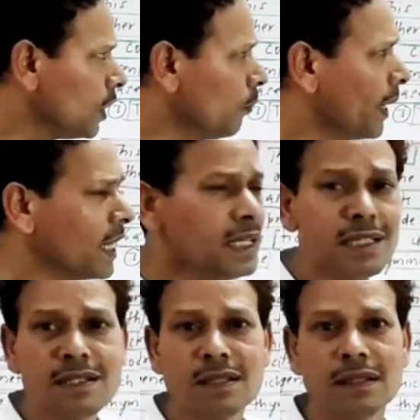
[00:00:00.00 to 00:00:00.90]
One
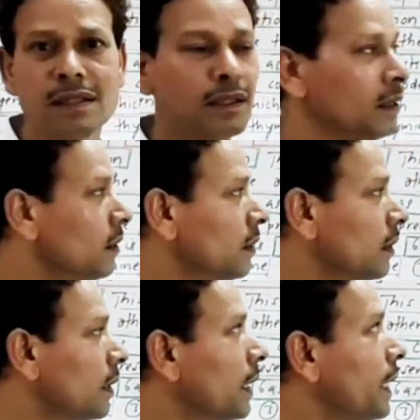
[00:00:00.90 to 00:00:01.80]
is,
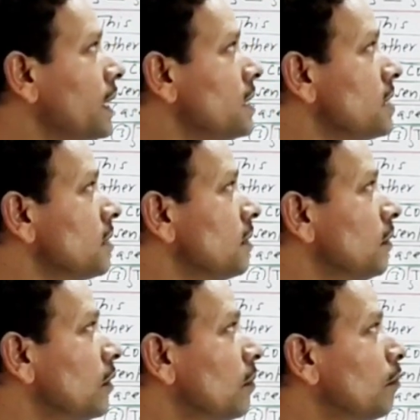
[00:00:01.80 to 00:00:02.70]
it is
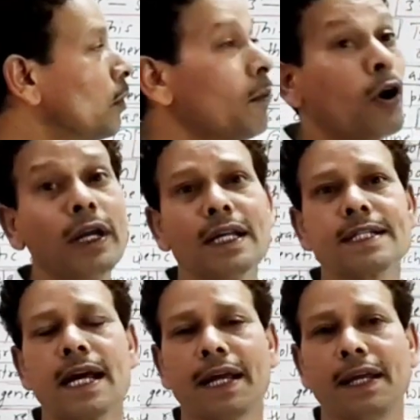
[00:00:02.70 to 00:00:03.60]
promoter
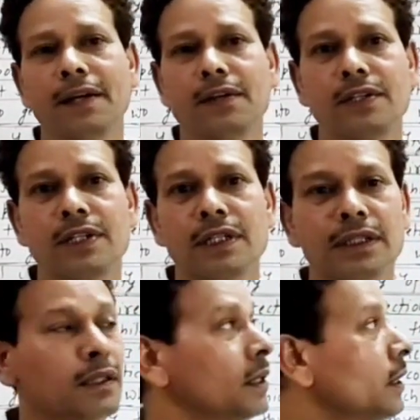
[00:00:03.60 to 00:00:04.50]
site.
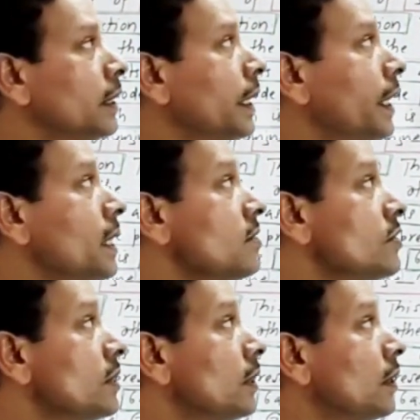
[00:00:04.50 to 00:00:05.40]
It
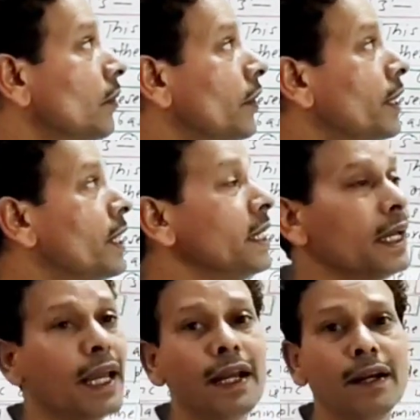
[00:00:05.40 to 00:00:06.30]
is
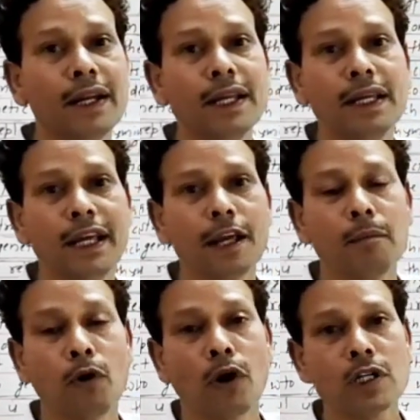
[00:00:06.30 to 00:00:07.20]

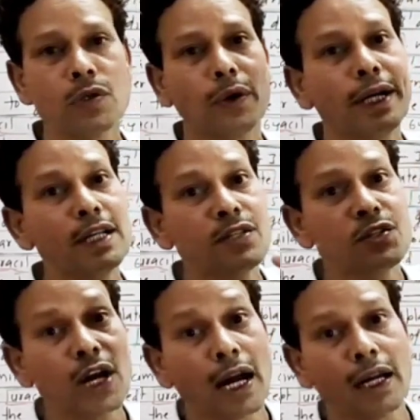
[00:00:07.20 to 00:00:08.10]
TATA box, or it is
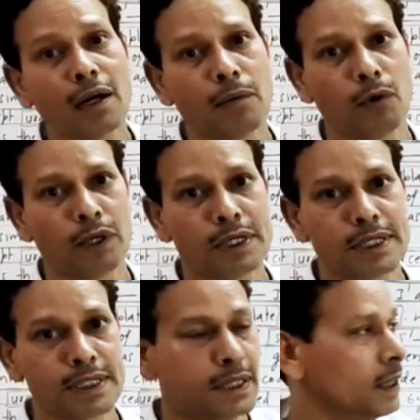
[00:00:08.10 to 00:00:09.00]
TATA
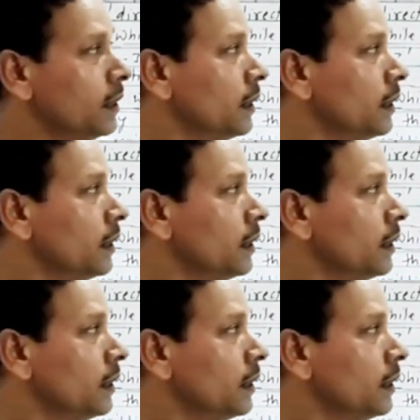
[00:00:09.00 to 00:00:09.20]
box.